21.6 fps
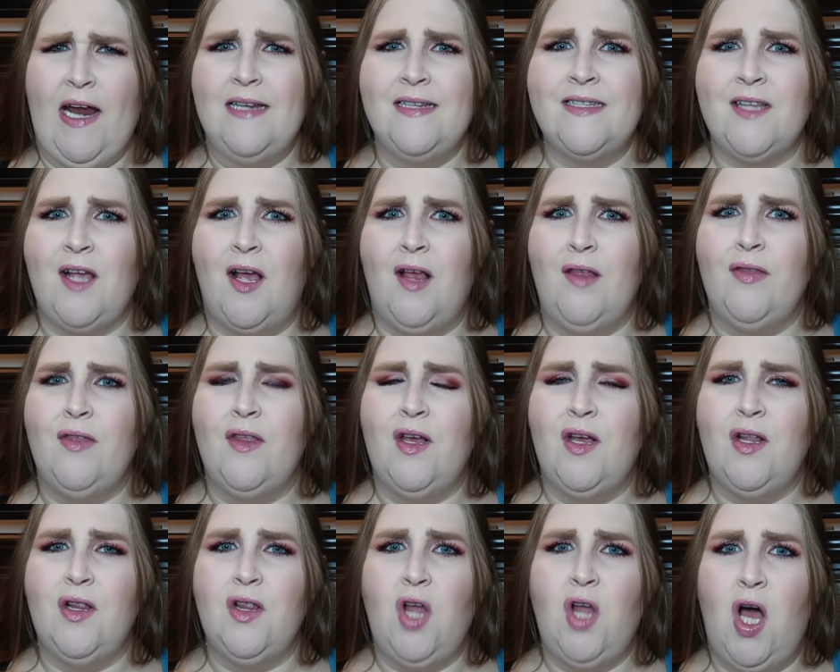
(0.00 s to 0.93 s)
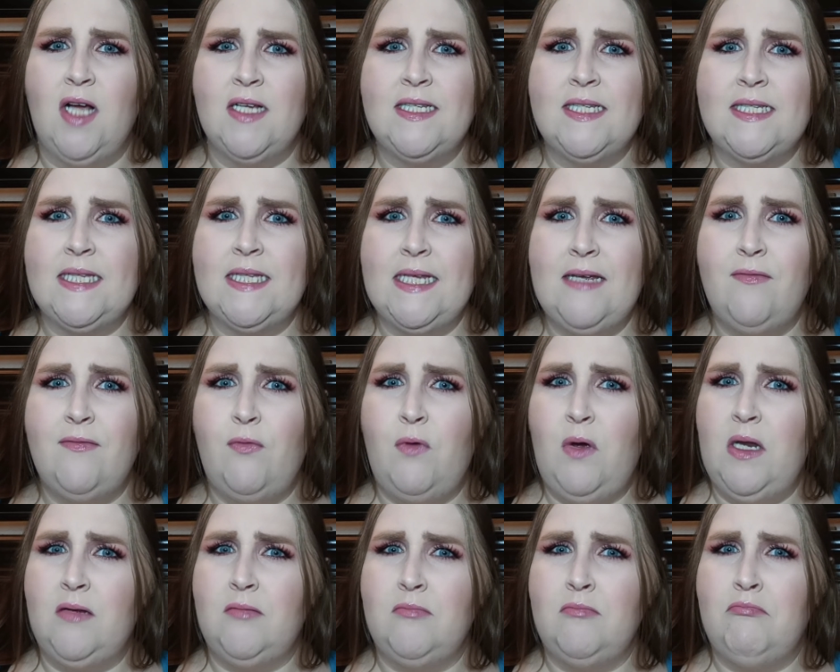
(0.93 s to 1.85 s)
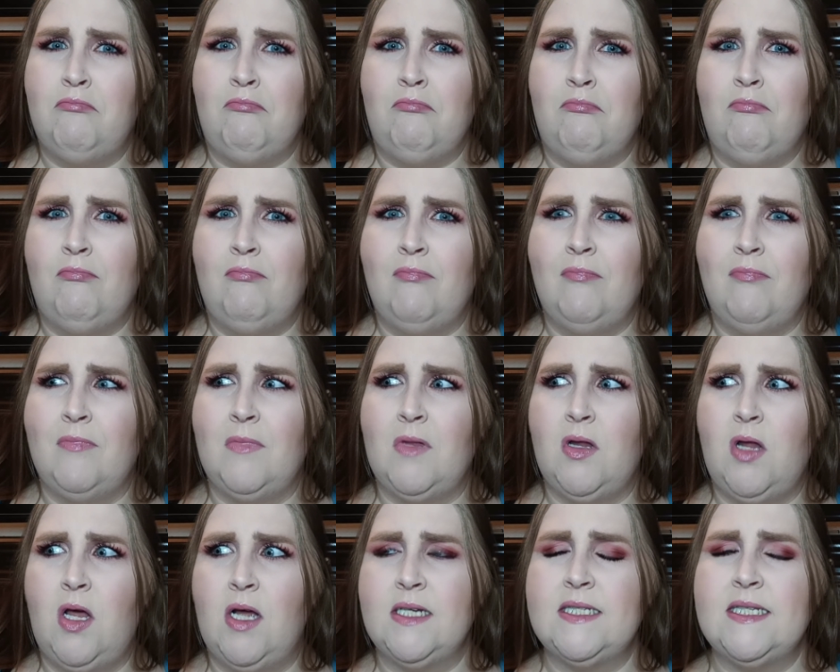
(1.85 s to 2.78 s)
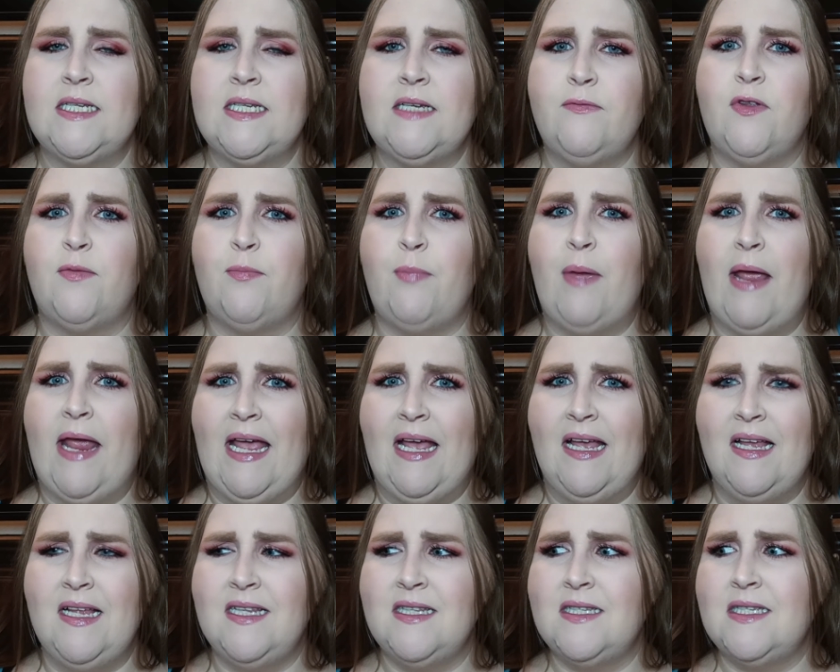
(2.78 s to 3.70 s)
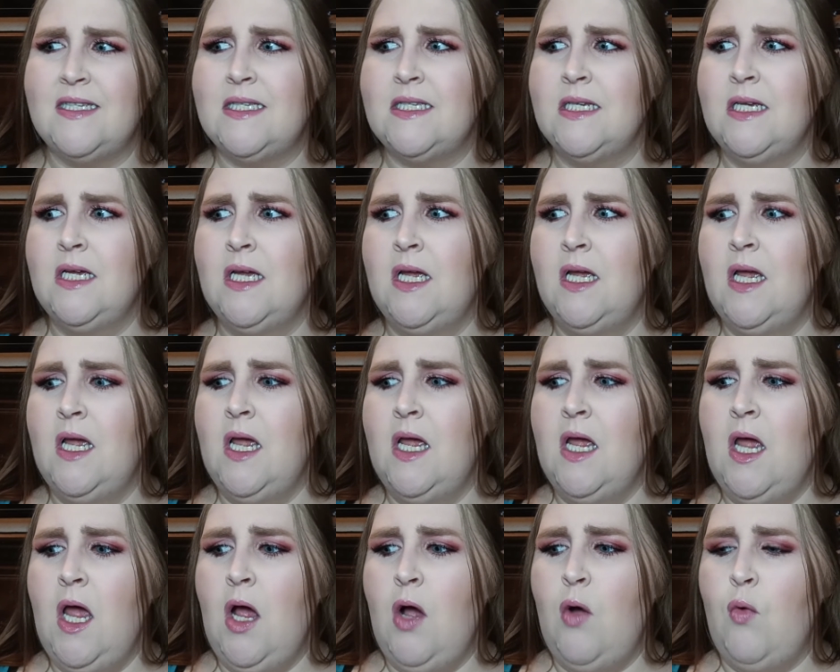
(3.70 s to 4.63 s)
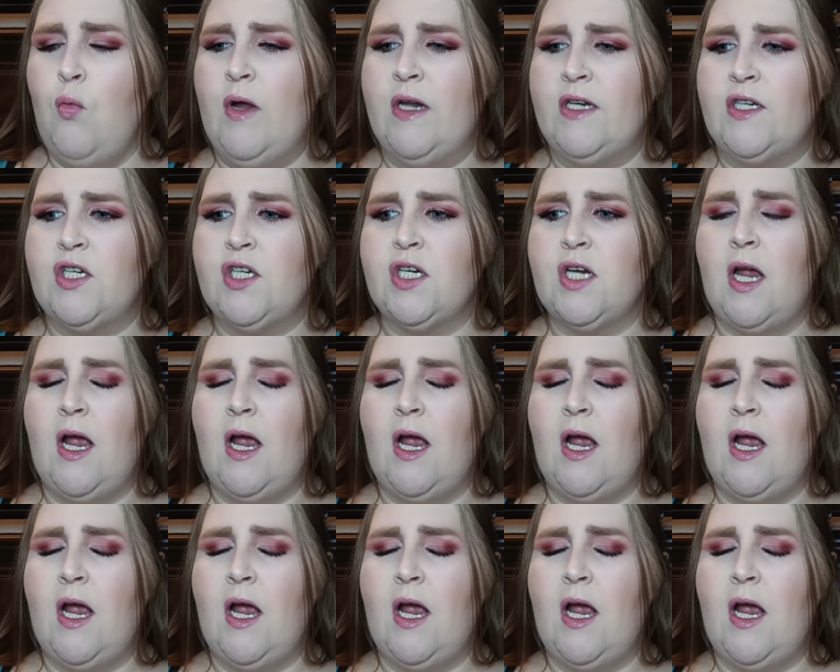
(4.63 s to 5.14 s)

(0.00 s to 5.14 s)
on the long sleeve one, the long sleeve with pants, which